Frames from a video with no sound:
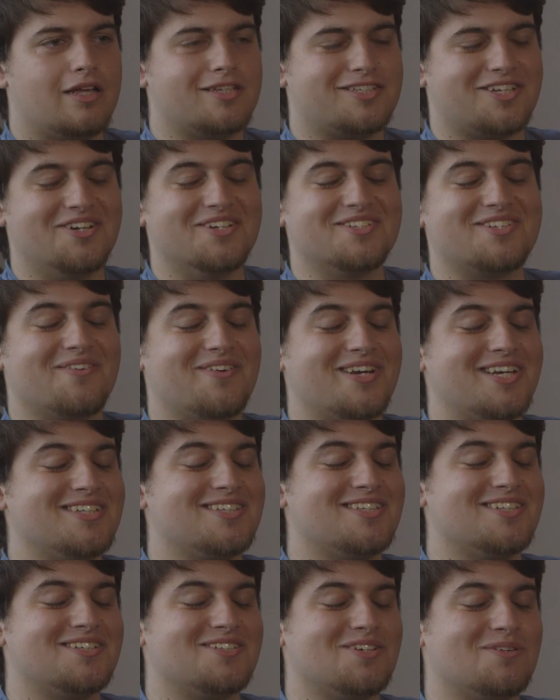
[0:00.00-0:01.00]
As soon as I went
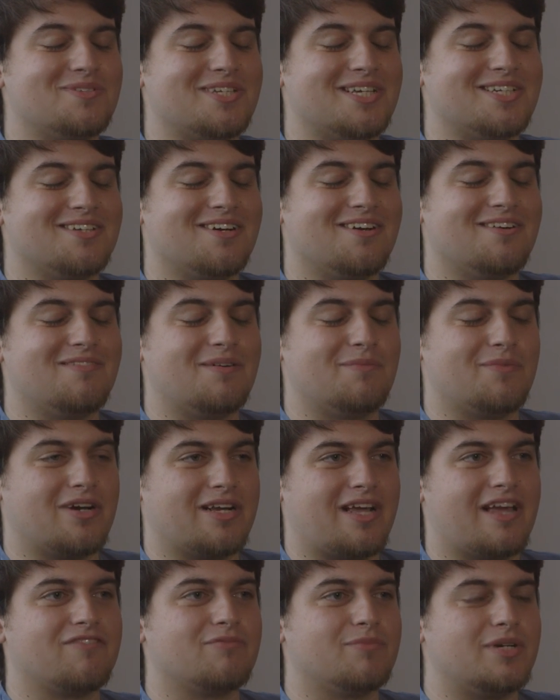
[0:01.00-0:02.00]
into the job centre, I remember
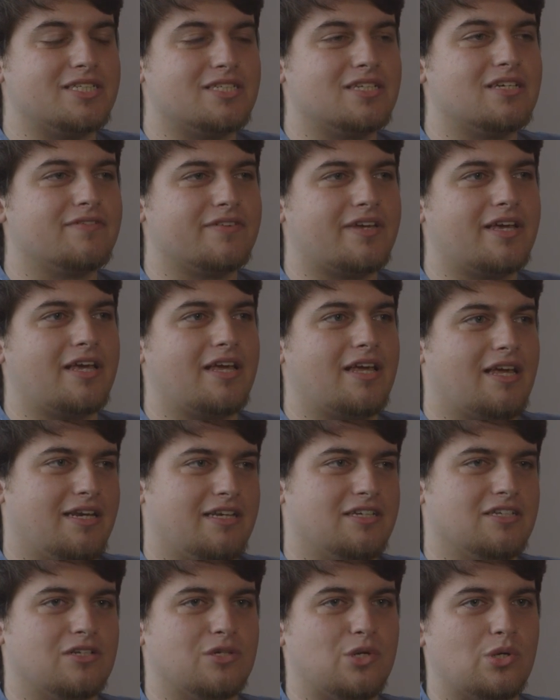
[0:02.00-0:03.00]
I gave him my CV and
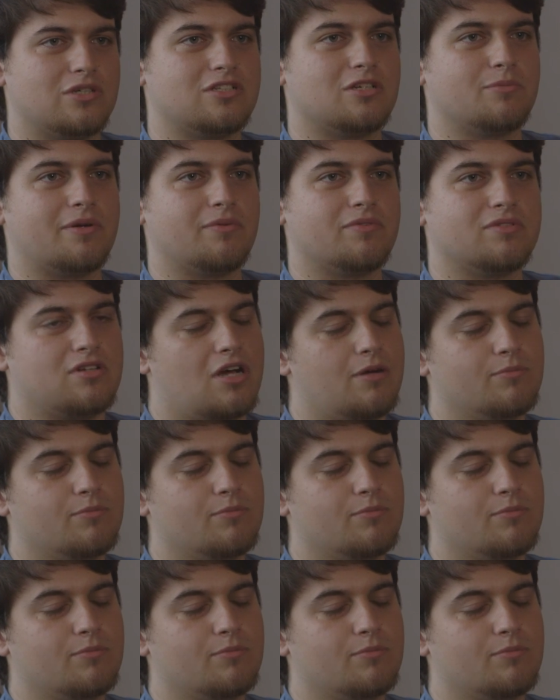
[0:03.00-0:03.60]
he just looked at me and went,